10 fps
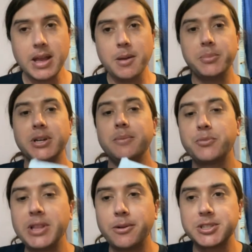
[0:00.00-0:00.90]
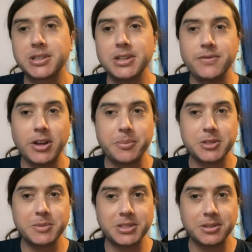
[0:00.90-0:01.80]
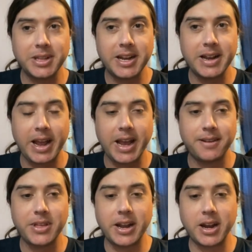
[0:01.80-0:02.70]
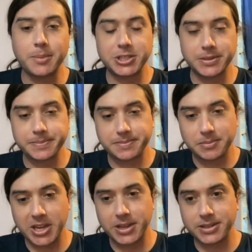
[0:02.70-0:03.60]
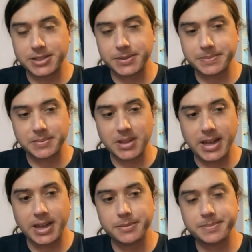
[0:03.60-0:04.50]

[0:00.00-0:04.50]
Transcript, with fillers: But when they originally developed this missile, they didn't have that option because uh,